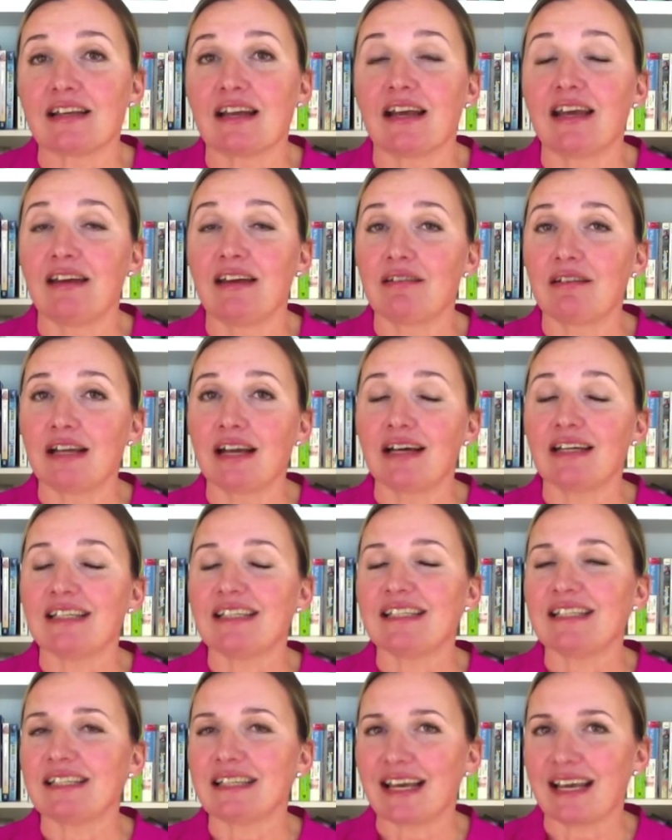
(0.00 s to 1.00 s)
area
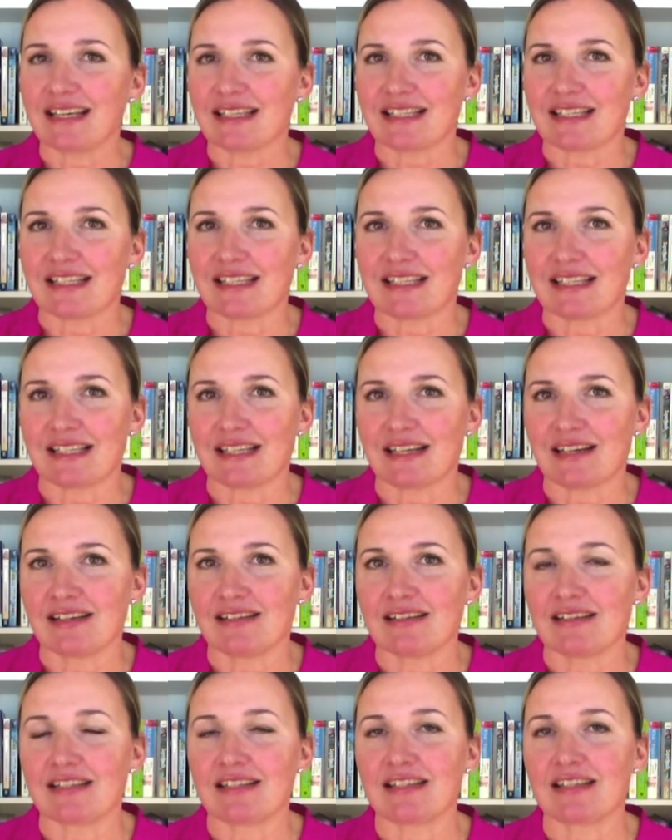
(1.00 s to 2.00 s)
is
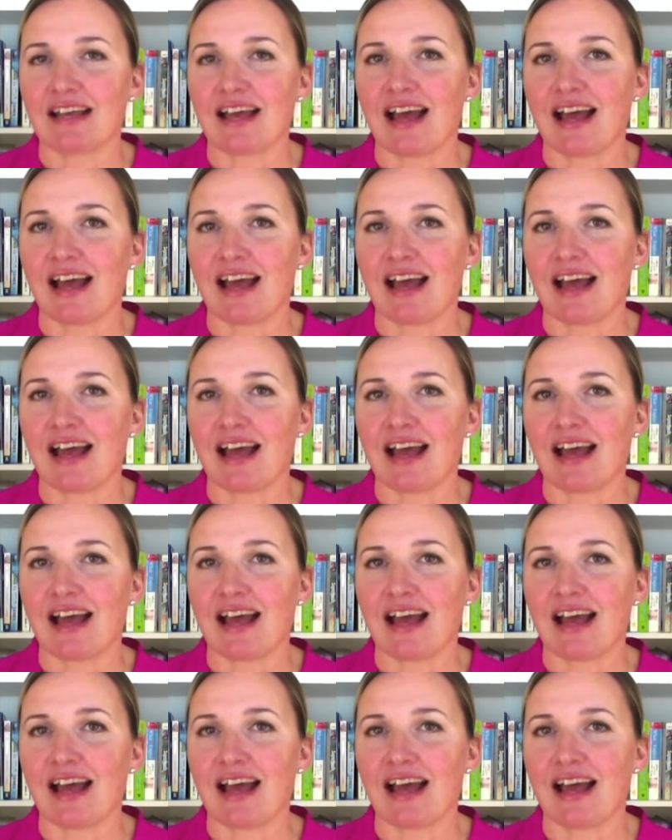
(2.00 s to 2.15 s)
exercise.